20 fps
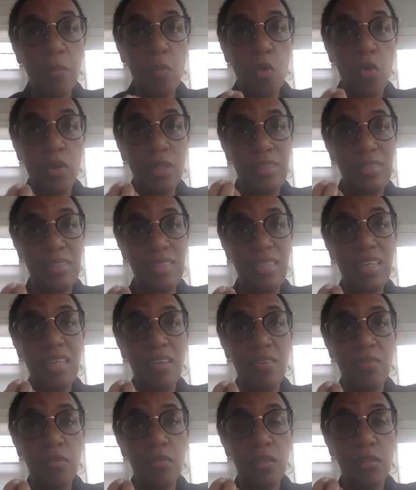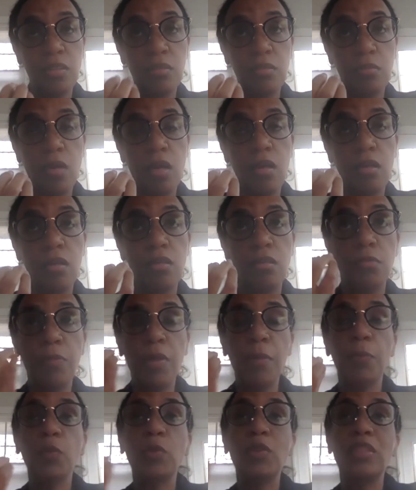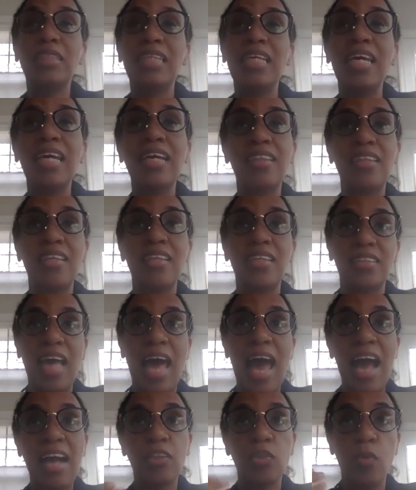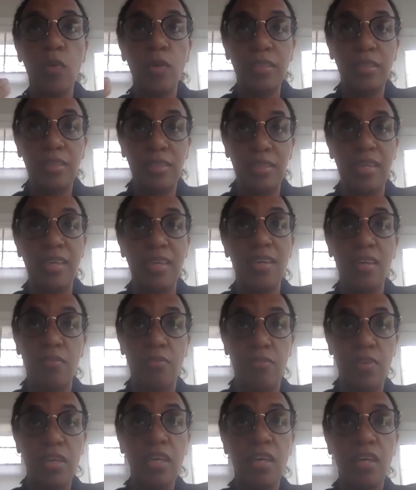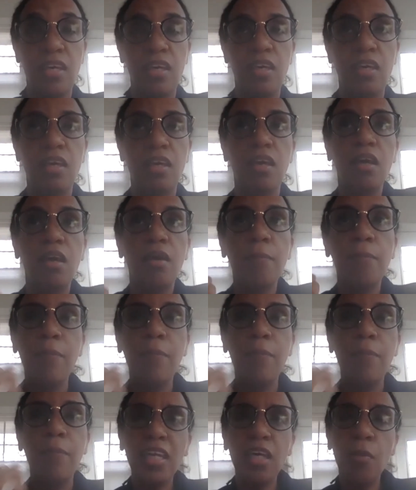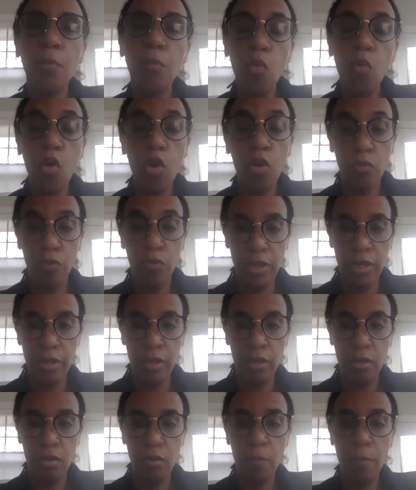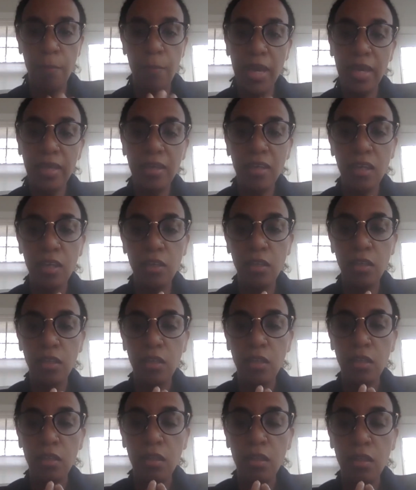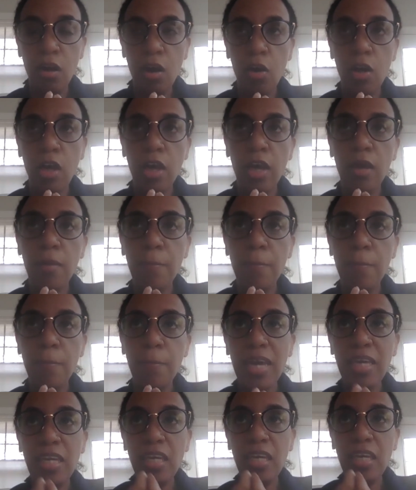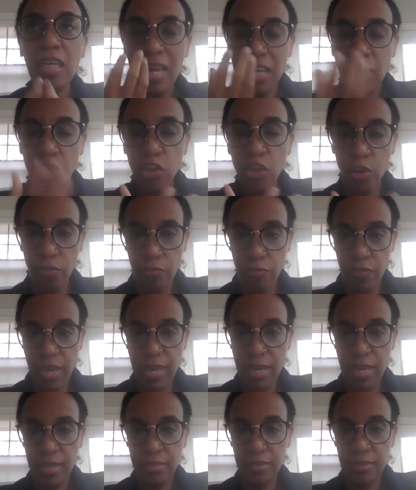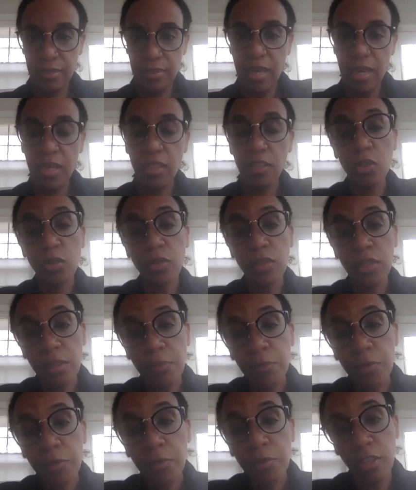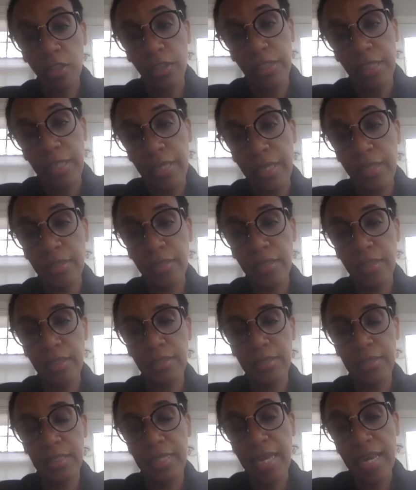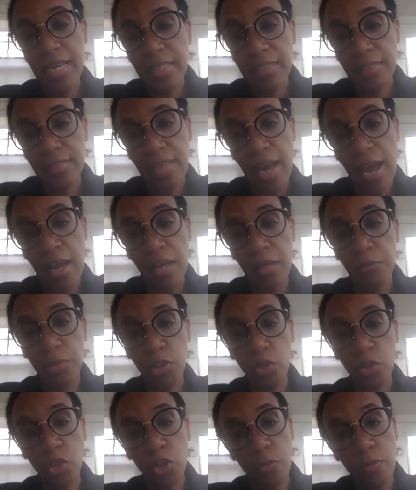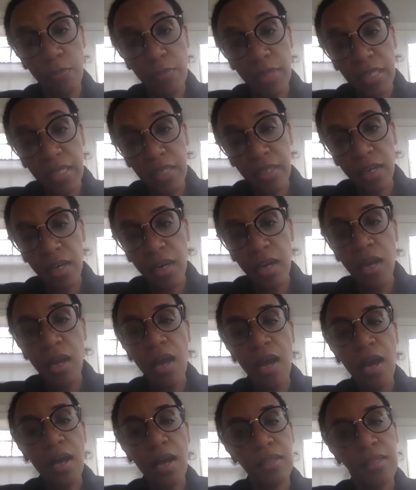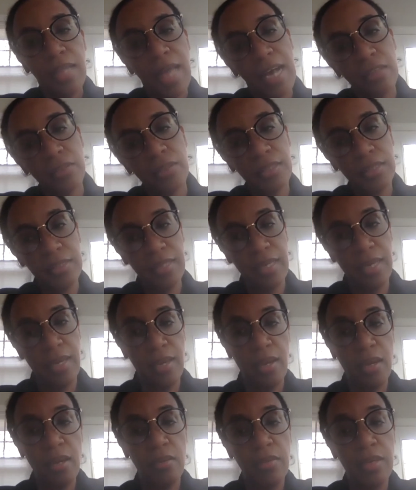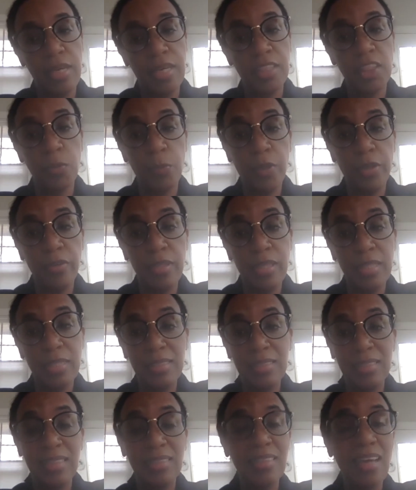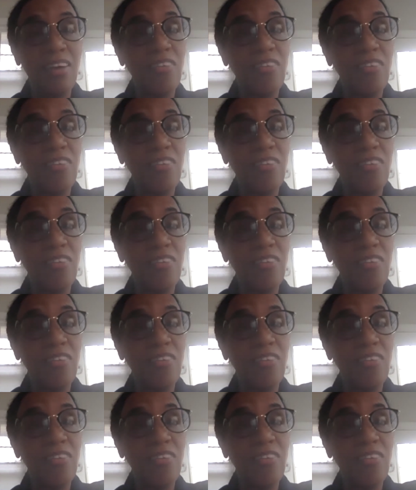on TV, people seeing this act on TV made it more real, uh, made it in your face. And so similarly, in today's time, social media allows us to hear the experiences of